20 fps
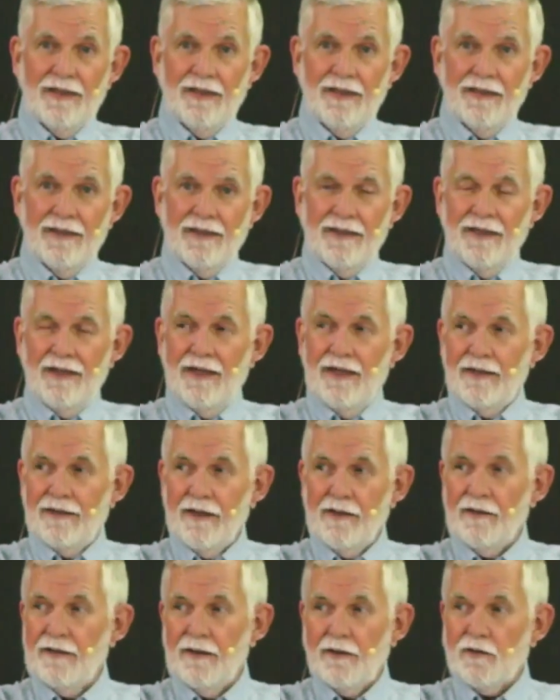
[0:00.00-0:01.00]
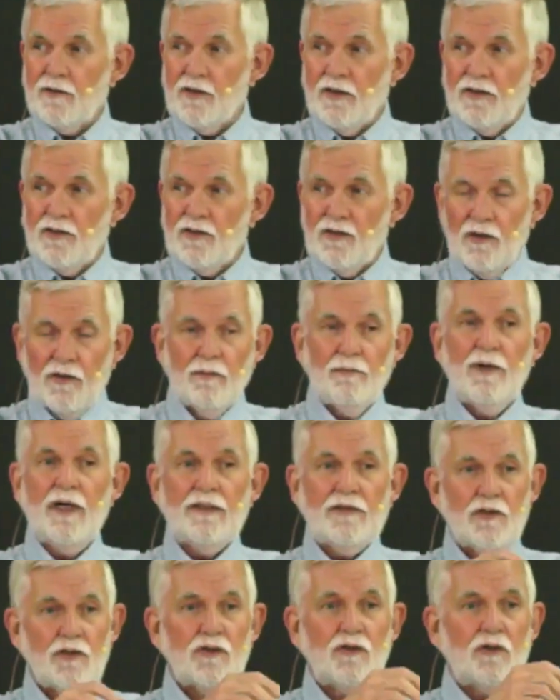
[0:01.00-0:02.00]
There, there's just so much
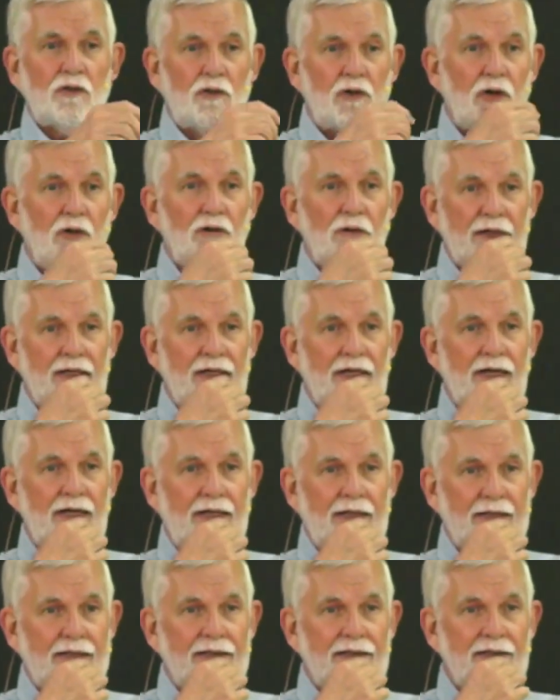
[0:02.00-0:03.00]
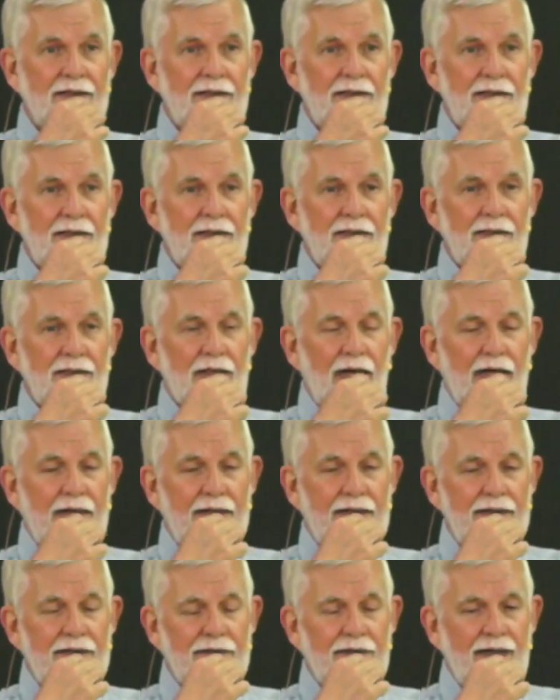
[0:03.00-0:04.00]
going on uh, in that
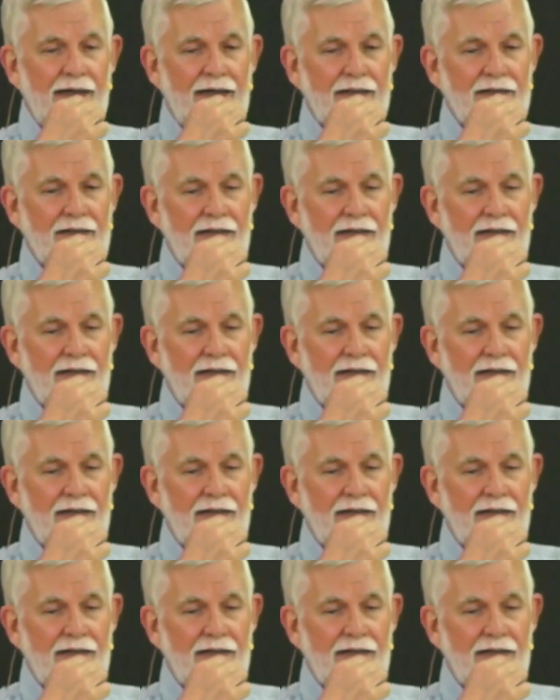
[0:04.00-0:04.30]
day.